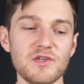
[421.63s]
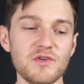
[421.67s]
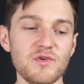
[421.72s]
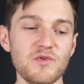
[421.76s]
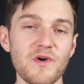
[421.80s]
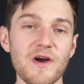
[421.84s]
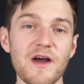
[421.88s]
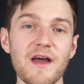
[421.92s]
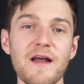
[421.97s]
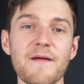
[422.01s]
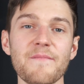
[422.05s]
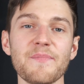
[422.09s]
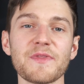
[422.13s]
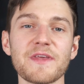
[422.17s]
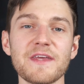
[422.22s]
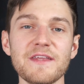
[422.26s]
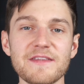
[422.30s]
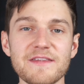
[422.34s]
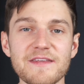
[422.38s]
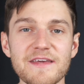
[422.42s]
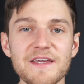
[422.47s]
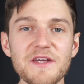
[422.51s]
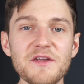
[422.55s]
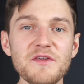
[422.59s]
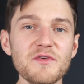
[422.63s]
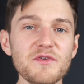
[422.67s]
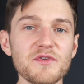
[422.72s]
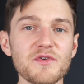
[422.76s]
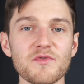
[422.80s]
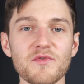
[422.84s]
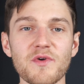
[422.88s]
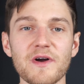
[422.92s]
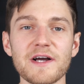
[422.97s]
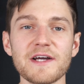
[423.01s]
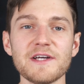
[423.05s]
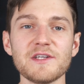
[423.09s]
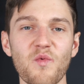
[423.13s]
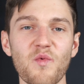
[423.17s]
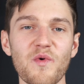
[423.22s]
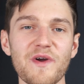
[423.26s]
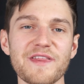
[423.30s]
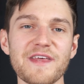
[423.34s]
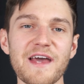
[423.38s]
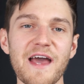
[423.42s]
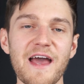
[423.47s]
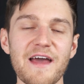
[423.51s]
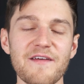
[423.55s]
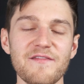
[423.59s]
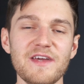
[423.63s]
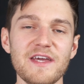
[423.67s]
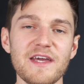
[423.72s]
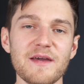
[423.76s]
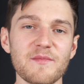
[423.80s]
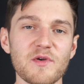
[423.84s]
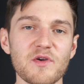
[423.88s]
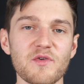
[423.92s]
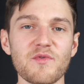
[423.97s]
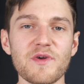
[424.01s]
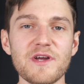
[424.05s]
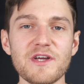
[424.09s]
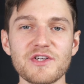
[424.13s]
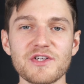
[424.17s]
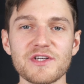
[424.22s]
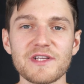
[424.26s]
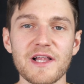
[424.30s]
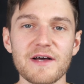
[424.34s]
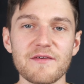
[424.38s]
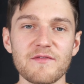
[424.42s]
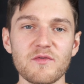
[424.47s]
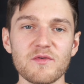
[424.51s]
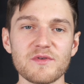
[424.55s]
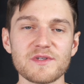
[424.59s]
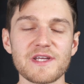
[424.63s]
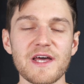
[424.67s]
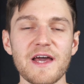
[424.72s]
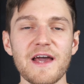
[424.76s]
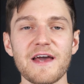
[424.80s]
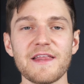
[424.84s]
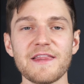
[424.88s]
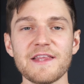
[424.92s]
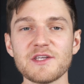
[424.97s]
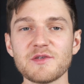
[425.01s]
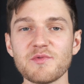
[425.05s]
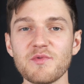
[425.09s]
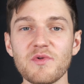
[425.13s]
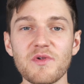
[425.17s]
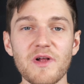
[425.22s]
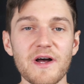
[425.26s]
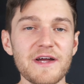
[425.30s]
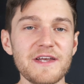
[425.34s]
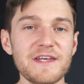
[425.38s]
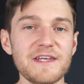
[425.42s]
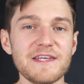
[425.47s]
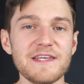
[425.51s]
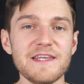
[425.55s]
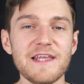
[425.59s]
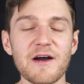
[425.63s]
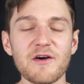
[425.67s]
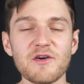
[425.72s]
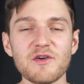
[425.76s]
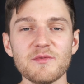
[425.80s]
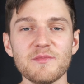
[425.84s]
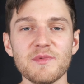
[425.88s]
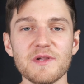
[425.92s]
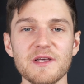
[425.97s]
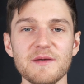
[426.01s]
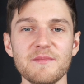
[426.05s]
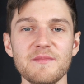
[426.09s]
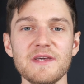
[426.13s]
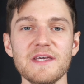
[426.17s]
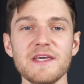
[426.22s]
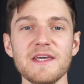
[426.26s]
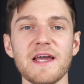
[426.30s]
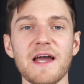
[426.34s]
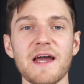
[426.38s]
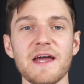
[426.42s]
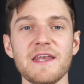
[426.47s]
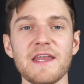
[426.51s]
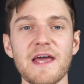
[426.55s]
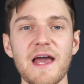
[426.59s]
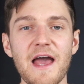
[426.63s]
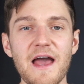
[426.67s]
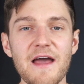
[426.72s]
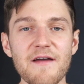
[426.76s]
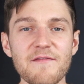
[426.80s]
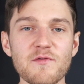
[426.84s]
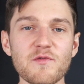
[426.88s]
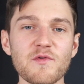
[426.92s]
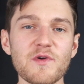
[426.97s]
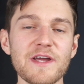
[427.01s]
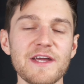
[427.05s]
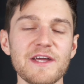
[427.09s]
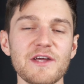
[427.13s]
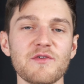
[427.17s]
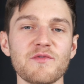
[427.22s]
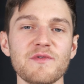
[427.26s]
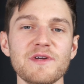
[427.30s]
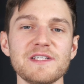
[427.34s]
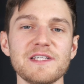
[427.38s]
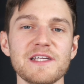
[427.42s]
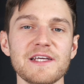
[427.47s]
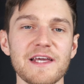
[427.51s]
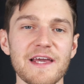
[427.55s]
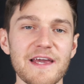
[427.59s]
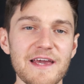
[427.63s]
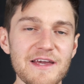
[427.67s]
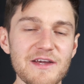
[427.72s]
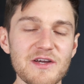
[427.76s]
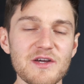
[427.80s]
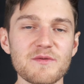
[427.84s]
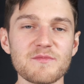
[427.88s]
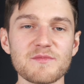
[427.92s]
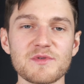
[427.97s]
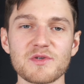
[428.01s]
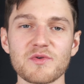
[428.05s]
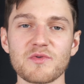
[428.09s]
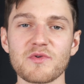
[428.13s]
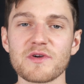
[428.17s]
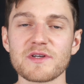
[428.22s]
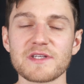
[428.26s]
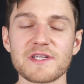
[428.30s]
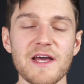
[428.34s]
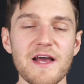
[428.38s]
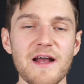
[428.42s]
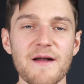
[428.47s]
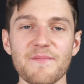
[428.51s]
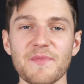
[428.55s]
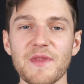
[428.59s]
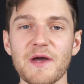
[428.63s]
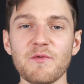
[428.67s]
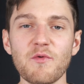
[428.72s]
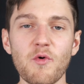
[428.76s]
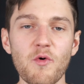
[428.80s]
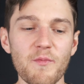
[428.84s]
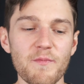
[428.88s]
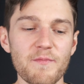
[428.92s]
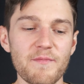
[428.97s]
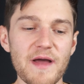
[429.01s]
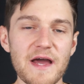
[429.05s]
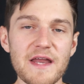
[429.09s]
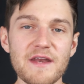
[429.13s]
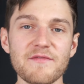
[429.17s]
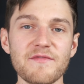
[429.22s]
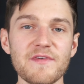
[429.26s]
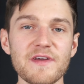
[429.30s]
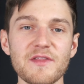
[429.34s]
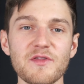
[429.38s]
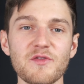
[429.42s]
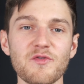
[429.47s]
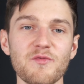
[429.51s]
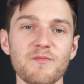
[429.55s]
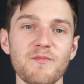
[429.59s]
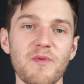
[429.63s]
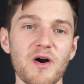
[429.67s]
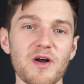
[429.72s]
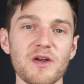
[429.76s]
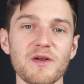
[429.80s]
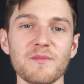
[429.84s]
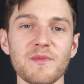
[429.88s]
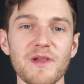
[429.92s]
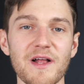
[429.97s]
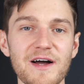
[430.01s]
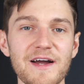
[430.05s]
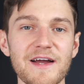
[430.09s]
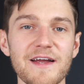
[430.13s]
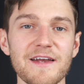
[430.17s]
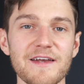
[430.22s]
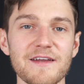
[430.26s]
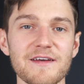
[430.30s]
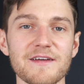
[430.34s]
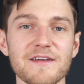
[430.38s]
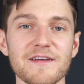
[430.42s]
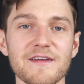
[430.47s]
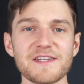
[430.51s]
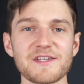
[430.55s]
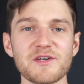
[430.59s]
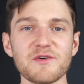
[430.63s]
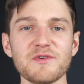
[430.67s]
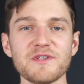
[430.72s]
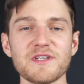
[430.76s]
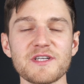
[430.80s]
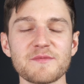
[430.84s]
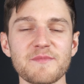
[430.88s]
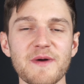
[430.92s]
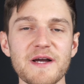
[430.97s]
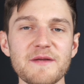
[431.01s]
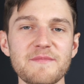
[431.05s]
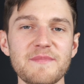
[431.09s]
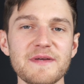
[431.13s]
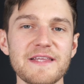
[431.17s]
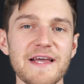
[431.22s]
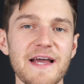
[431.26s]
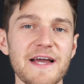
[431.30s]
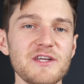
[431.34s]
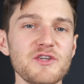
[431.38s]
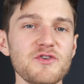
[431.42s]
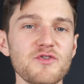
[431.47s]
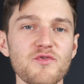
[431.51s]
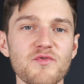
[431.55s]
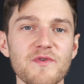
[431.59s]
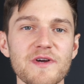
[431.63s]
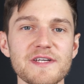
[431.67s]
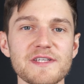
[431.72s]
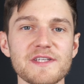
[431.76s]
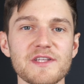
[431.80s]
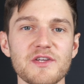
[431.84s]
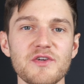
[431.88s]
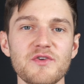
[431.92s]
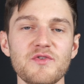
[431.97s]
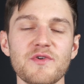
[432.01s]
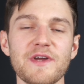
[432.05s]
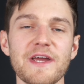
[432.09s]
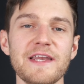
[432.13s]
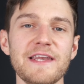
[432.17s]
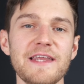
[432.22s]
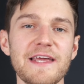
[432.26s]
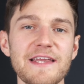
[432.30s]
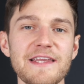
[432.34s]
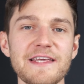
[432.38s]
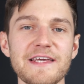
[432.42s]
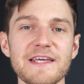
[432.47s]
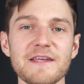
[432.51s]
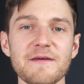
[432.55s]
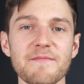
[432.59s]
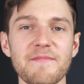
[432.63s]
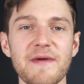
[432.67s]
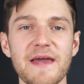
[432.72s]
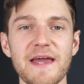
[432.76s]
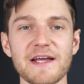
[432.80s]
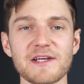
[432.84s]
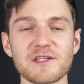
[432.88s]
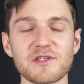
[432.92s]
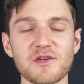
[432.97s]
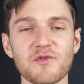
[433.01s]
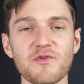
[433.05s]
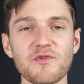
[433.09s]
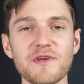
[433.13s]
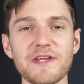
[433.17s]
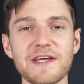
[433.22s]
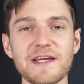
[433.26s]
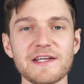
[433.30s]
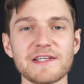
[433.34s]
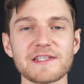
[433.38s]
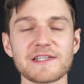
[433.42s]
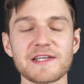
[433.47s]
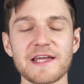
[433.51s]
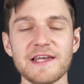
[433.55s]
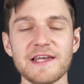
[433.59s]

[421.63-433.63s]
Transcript: to continue to rise with heavy immigration levels, this will undoubtedly be an ever-increasing income source that will benefit their bottom line. So despite potential risk to Canadian banks' earnings,